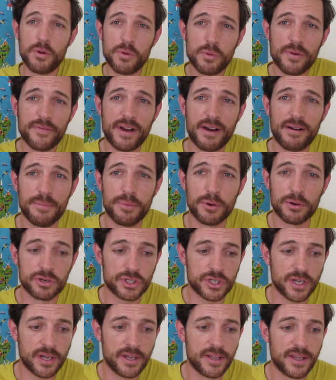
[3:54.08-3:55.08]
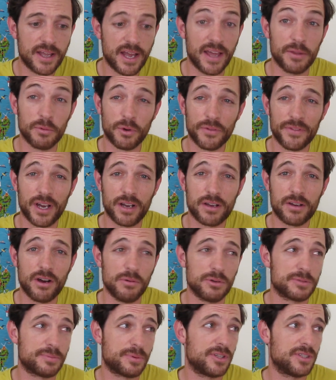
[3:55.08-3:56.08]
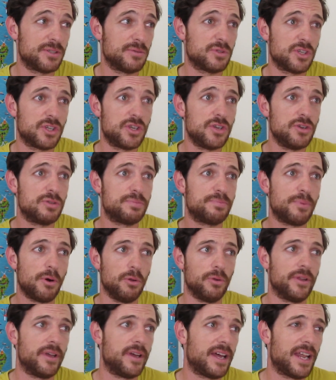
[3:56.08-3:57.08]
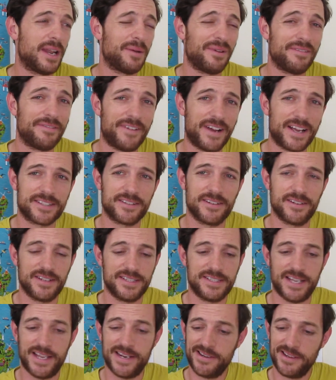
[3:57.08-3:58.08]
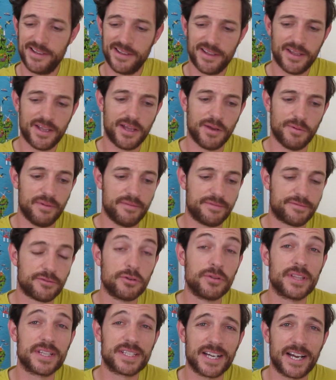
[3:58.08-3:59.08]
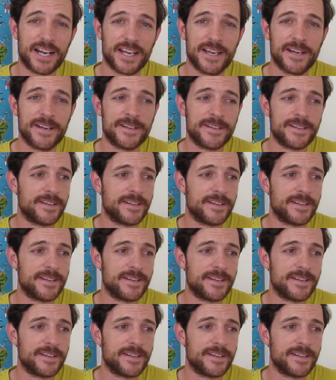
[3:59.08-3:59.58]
without a puncture. And the one that I got was because it was a huge boulder, and I went fast on the descent, went through the tyre,